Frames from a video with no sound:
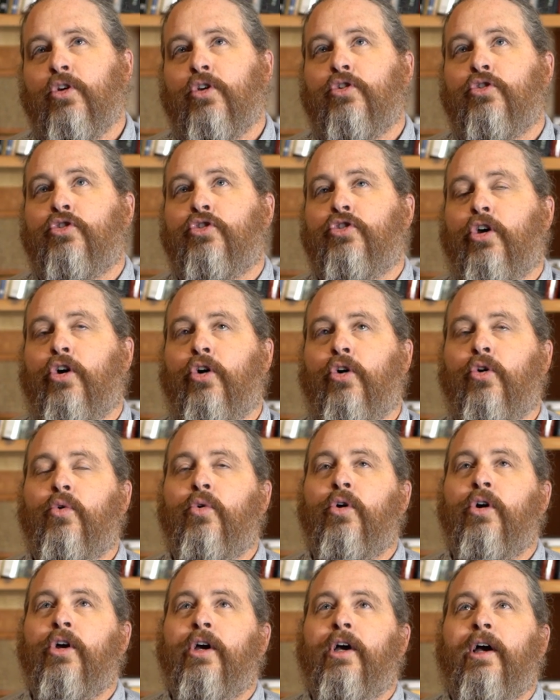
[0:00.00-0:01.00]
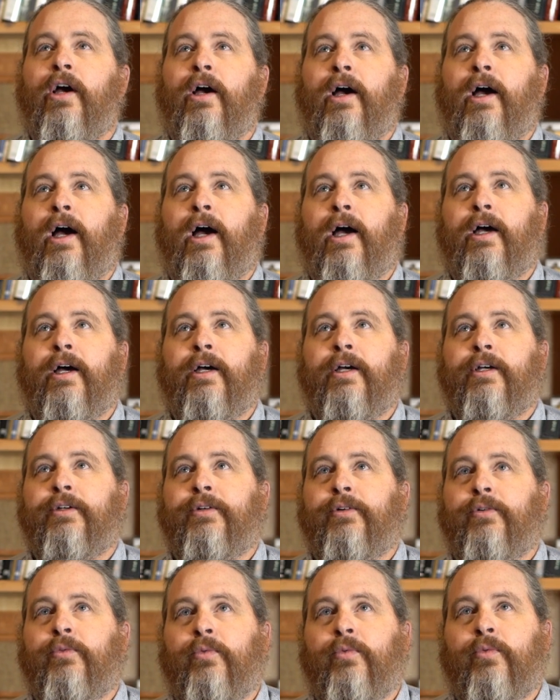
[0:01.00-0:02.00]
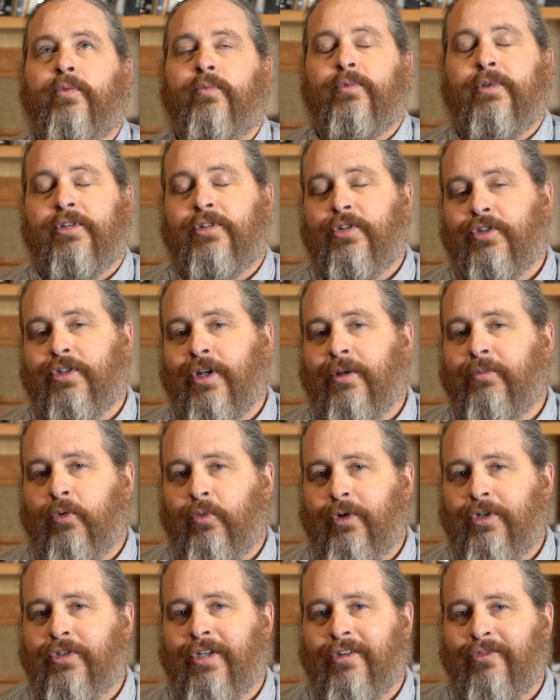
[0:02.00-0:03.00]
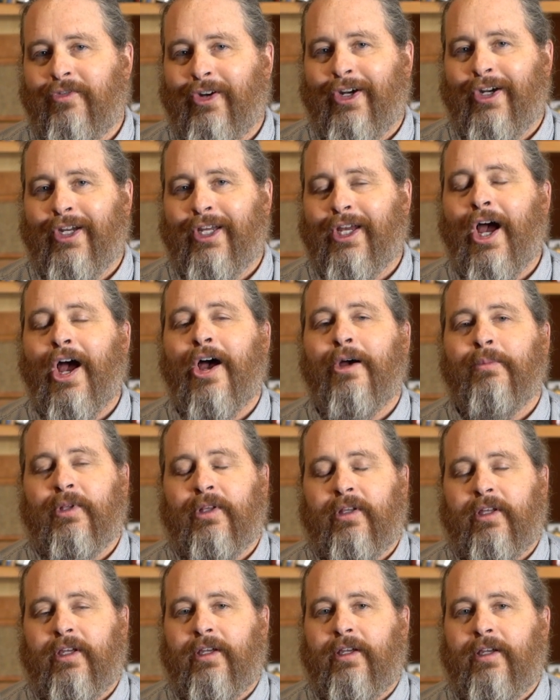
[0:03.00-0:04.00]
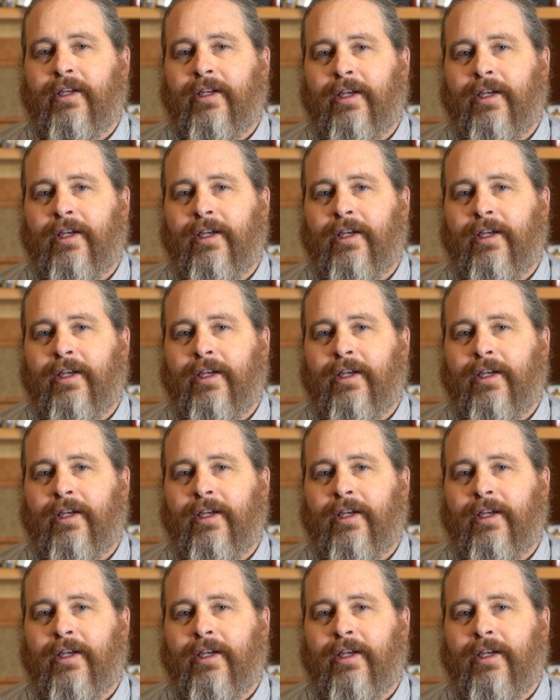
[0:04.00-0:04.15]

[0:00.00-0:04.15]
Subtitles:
So, this is something we see very commonly